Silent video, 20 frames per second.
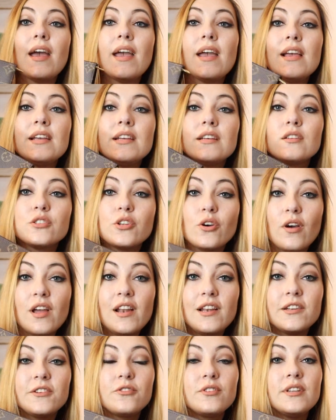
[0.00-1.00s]
a
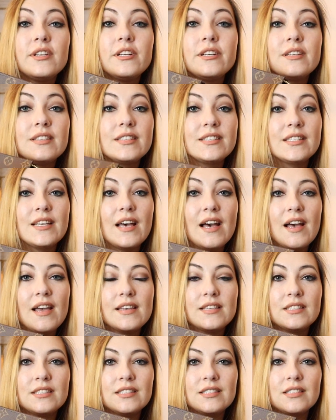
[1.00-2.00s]
toiletry
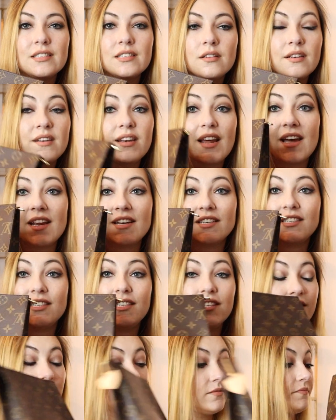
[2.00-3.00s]
size
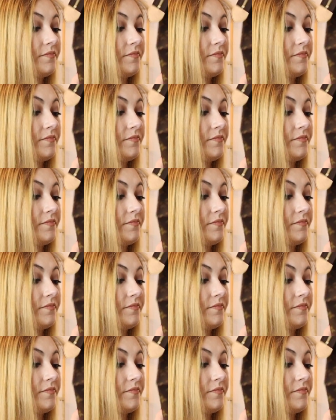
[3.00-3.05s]
19.